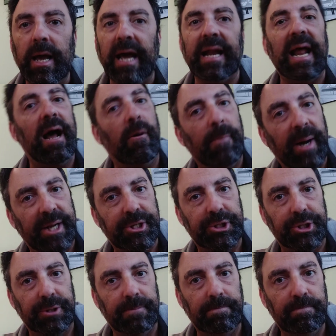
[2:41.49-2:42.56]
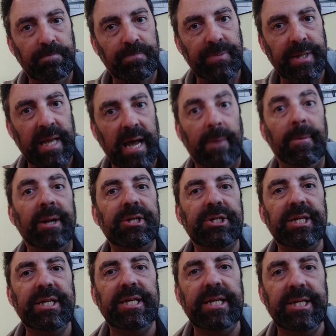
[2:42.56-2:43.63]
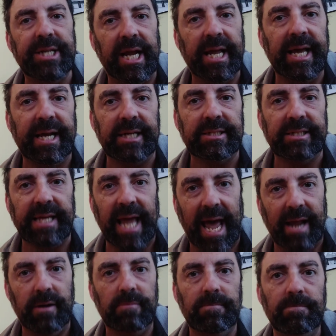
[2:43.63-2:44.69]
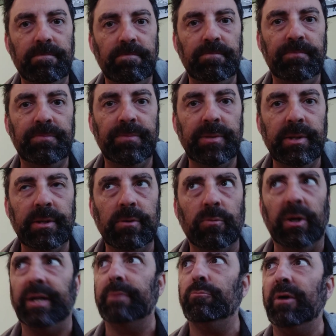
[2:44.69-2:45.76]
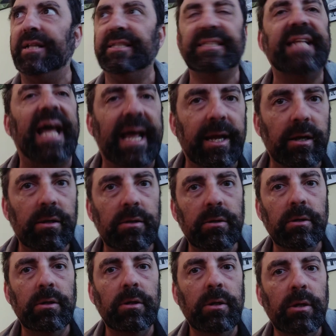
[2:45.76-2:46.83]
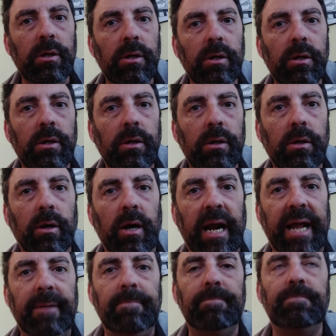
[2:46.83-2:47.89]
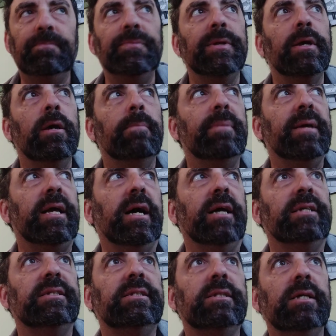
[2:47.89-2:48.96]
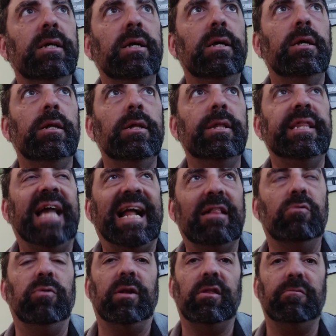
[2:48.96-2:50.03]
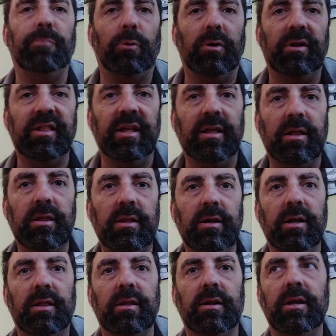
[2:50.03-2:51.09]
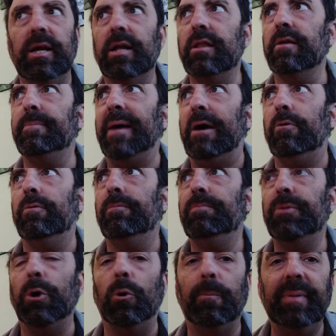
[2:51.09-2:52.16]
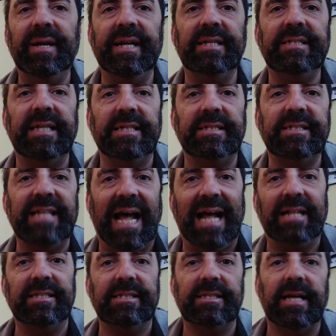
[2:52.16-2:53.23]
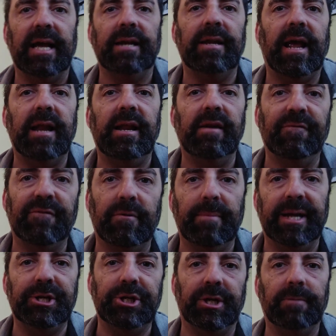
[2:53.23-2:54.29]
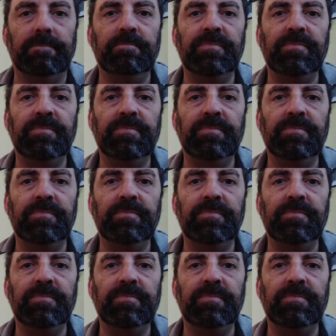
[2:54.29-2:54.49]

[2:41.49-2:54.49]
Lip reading: and how much? How much did DJ Hicks get? What, Wednesday? All right? Because that's what sports is. It's about openness and stats and information.